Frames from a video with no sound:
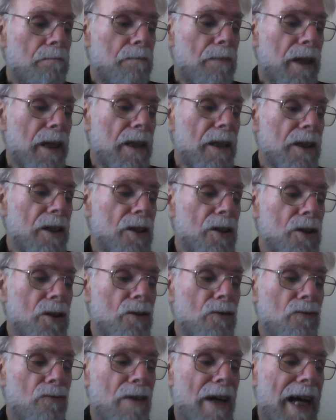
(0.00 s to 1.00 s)
Piglet
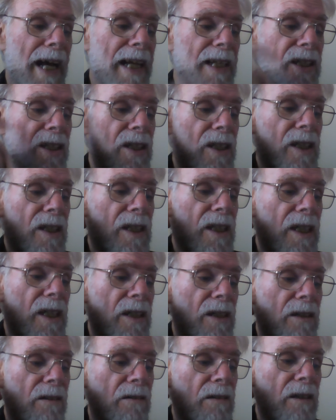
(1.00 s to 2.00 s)
scratched his
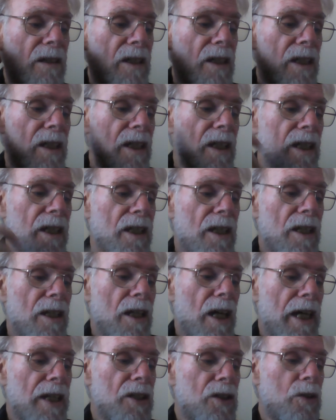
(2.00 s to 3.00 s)
ear in a
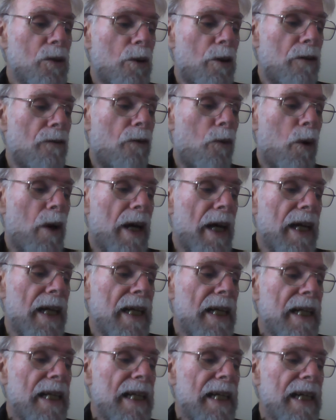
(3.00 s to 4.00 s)
nice sort of
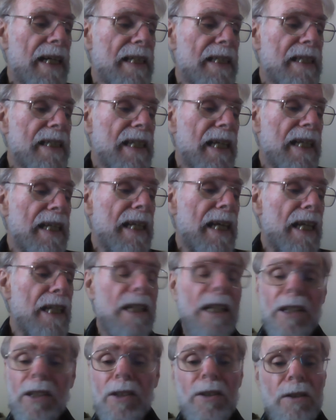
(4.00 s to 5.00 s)
way and said he had
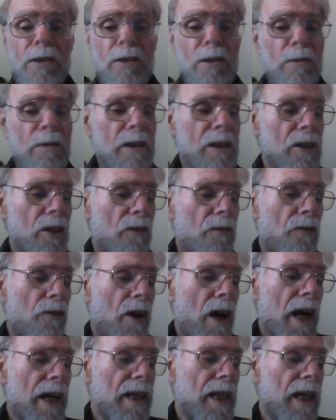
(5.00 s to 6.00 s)
nothing to do until
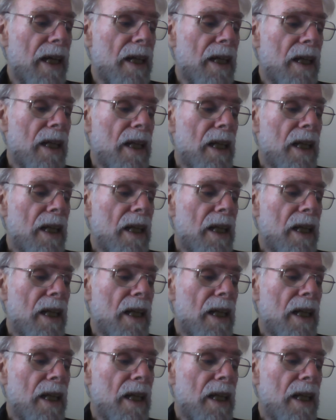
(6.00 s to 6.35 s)
Friday